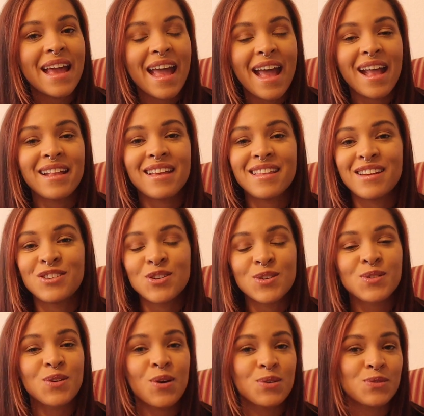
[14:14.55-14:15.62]
and it
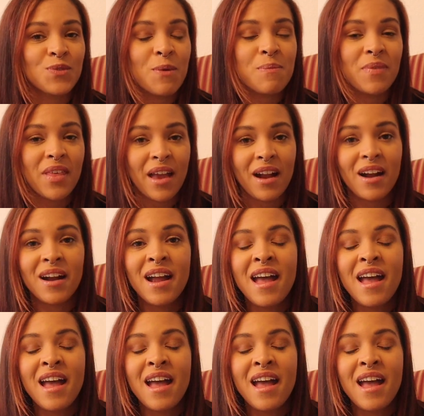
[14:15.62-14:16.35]
just goes from there.